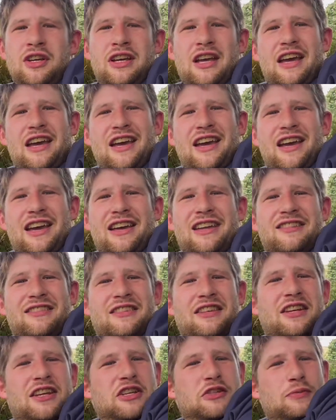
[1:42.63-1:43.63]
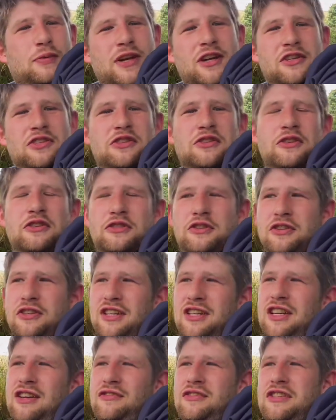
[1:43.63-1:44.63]
the next person who's going
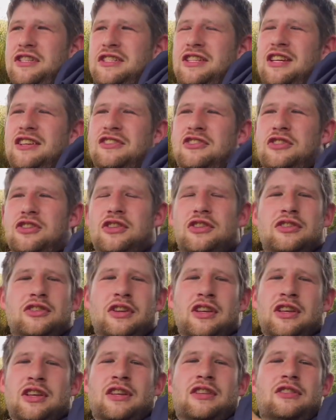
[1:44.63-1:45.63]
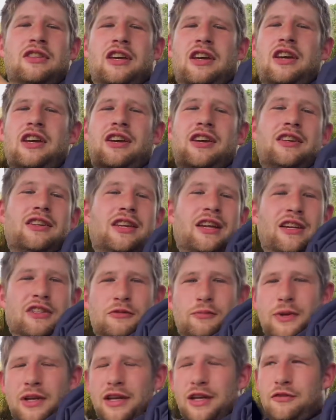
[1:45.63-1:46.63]
to give her attention, the
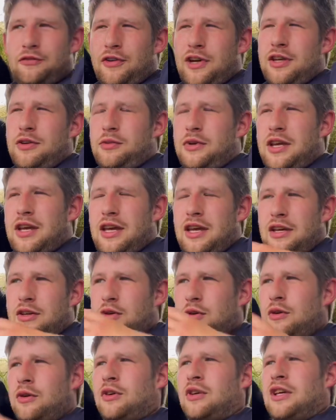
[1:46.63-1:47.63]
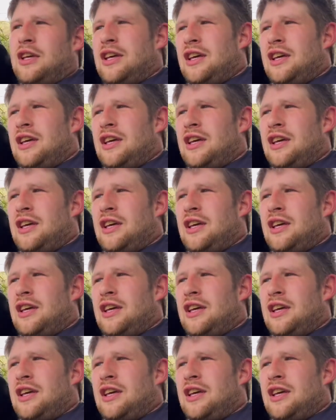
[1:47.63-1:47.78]
next play fight with Echo.